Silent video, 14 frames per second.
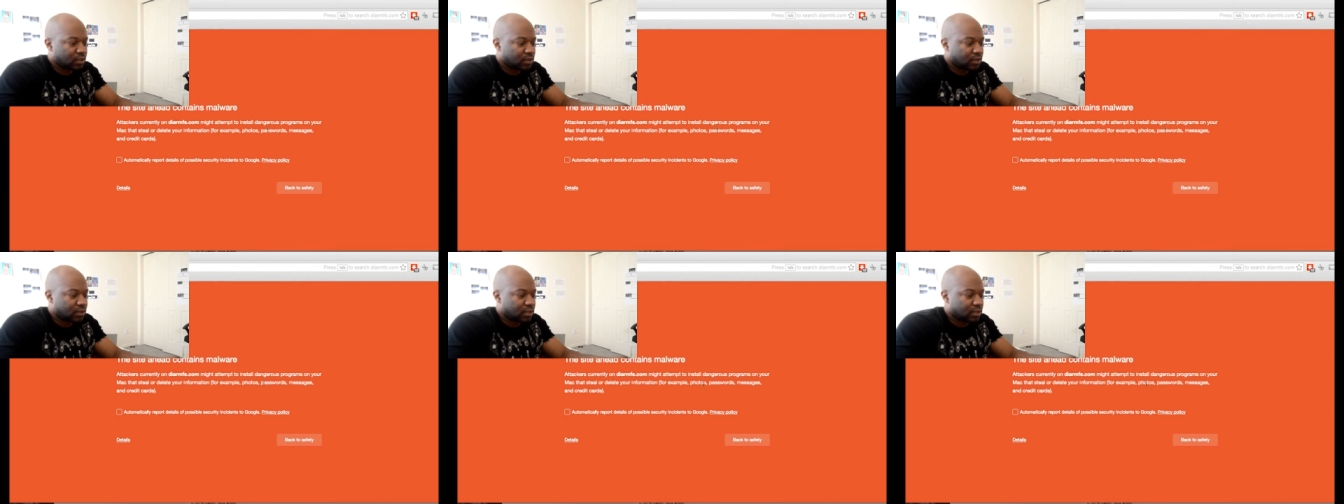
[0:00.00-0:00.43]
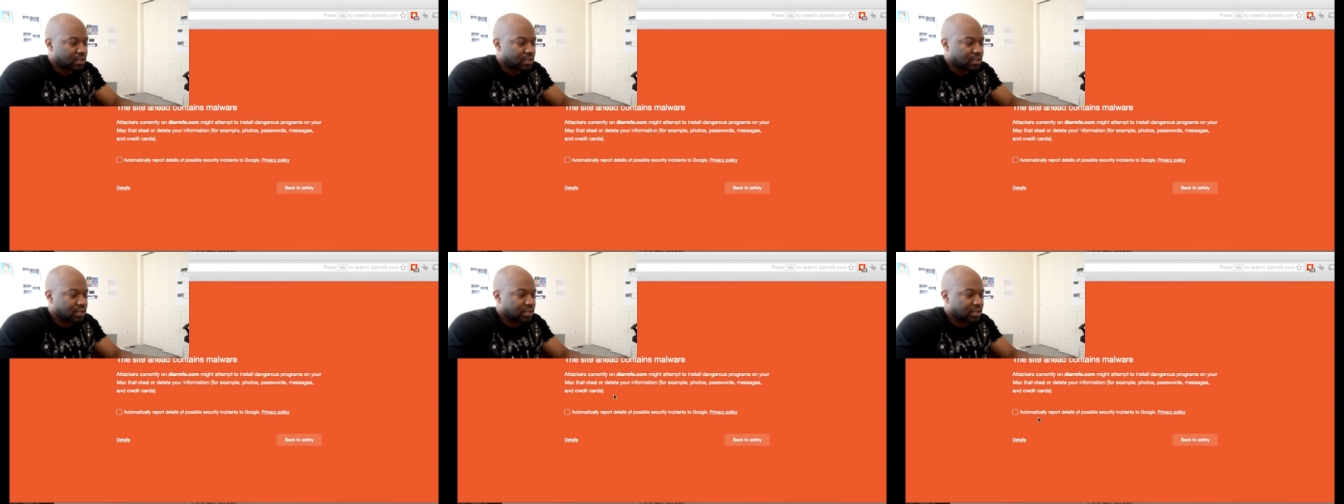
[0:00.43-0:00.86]
Go to the
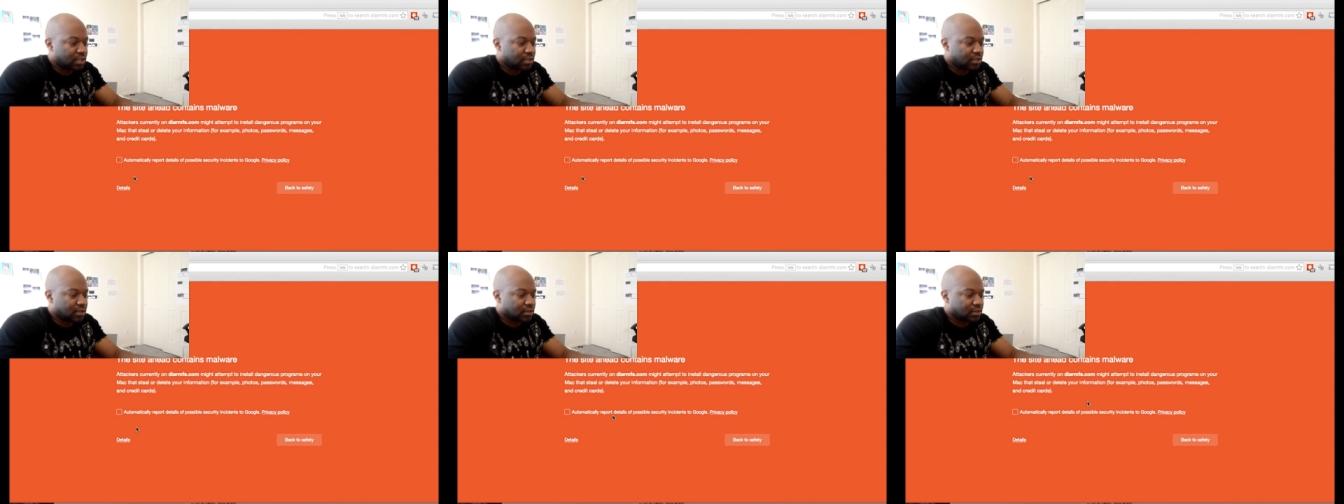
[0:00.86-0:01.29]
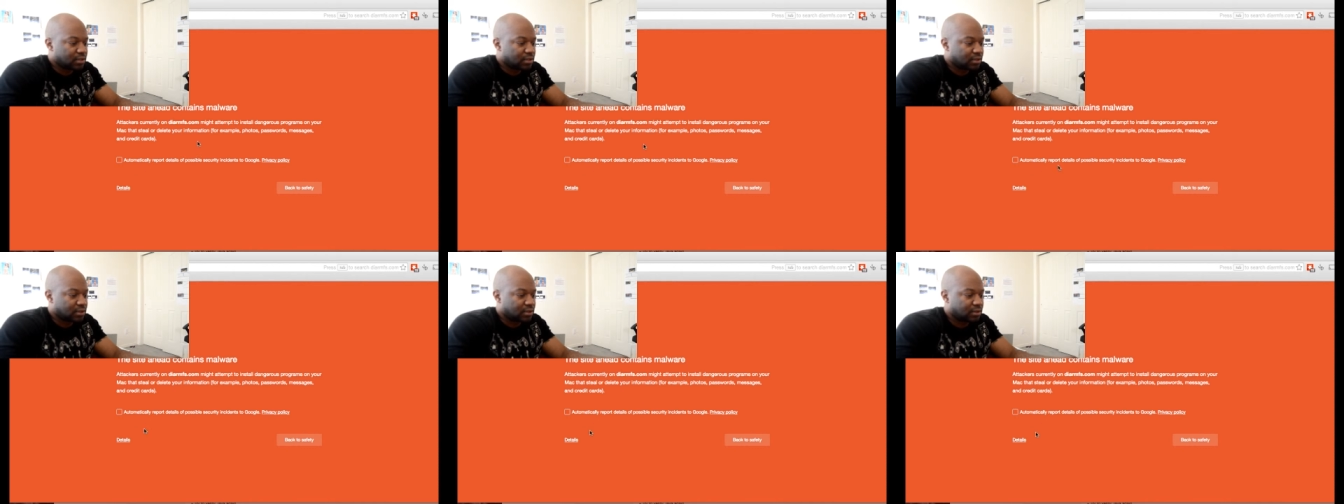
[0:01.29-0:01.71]

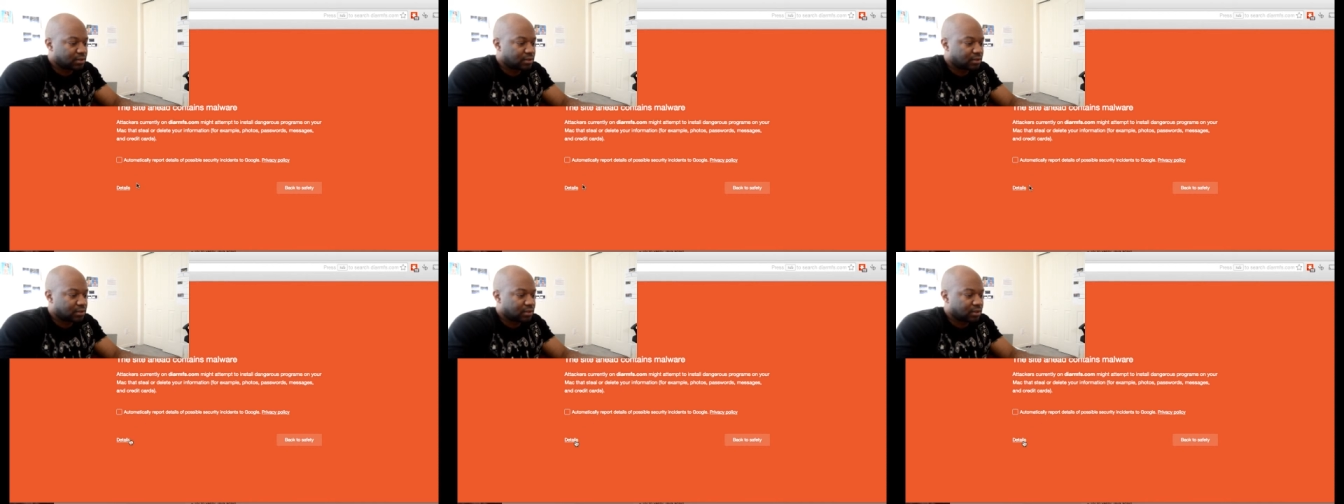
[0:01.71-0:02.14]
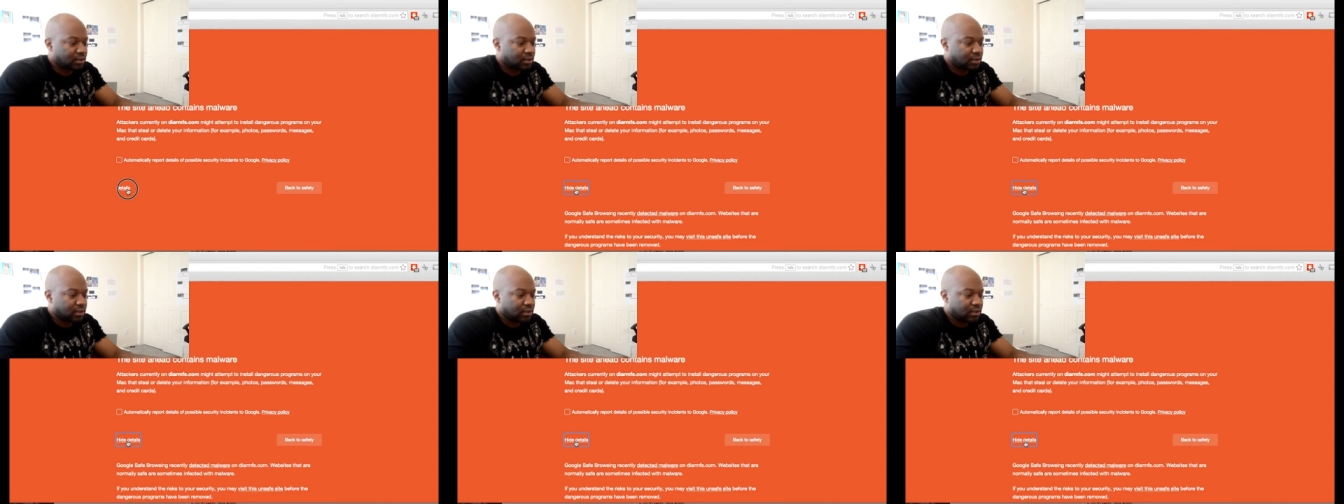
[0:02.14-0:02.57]
details,
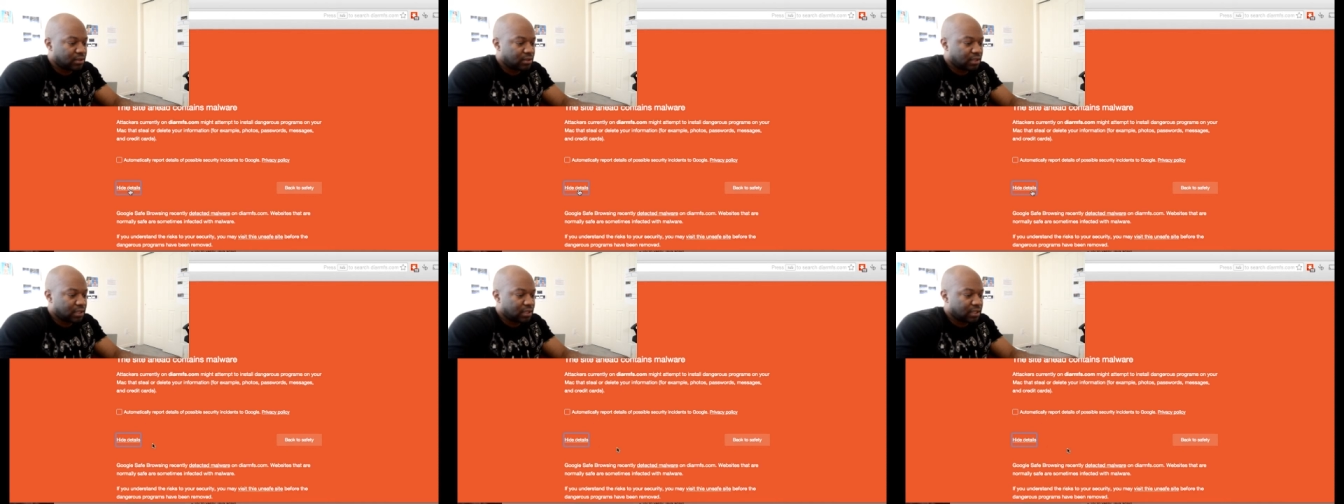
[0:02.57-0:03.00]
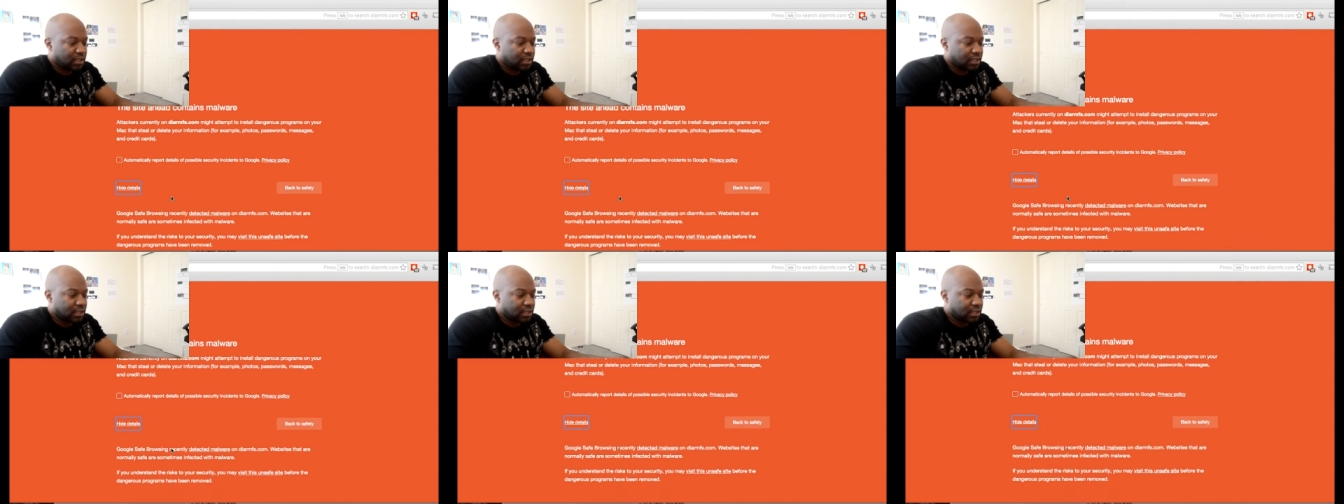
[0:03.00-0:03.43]

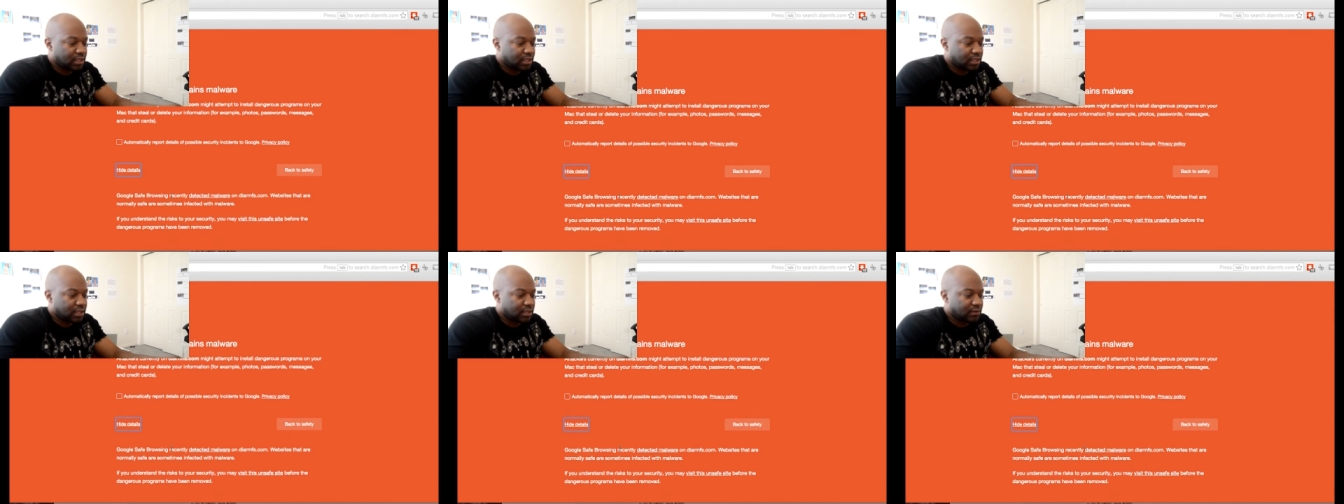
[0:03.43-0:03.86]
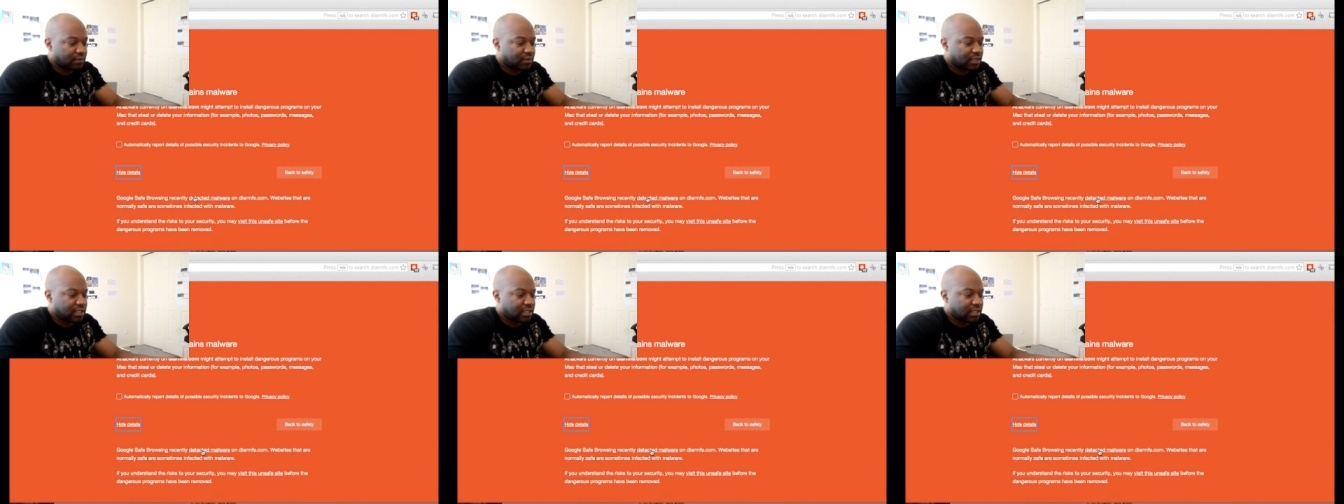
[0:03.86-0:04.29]
and then
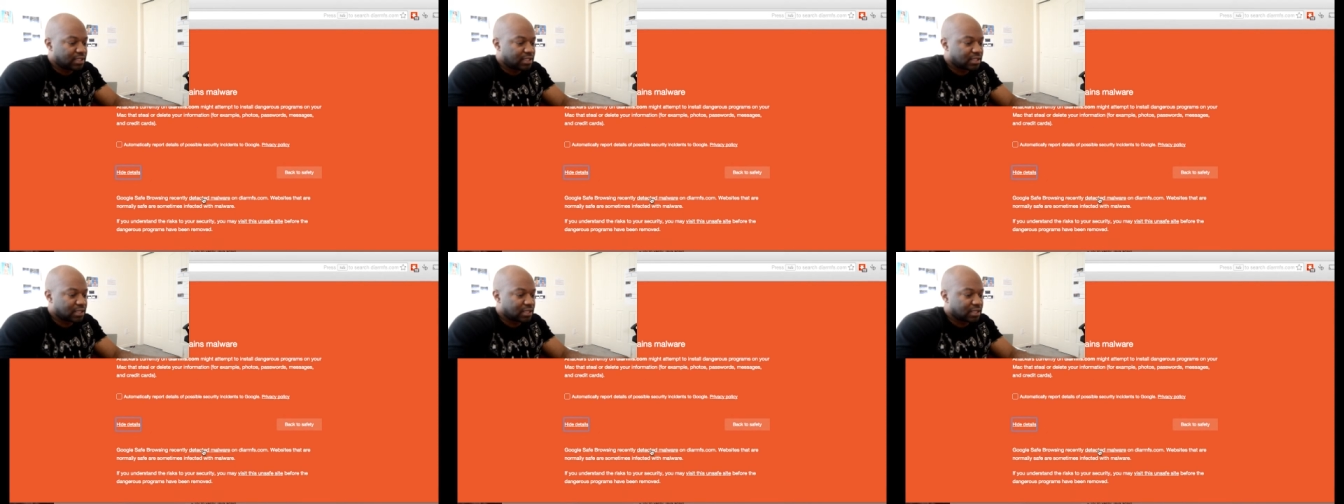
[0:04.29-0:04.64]
visit this